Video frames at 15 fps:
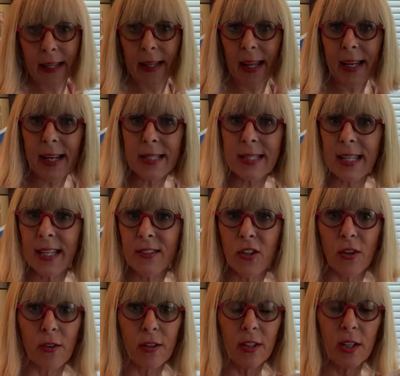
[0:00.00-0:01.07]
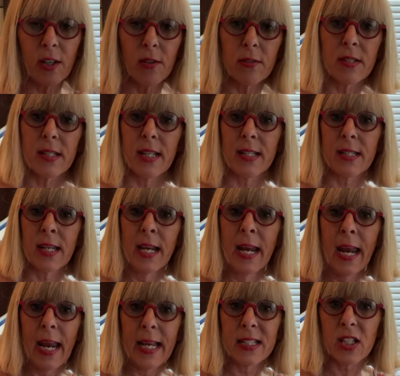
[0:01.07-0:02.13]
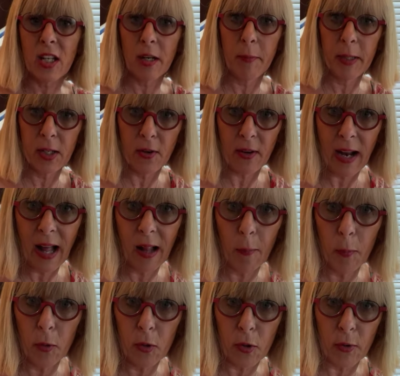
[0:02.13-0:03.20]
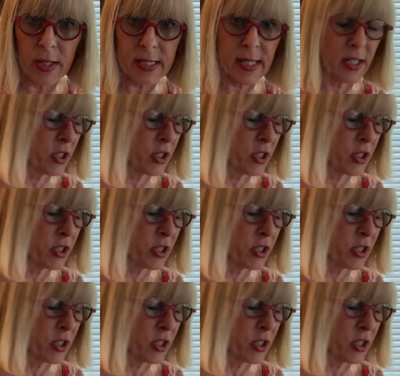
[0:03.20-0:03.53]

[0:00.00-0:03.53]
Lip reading: like I said, you're going to use this. It's going to be your elbow grease in a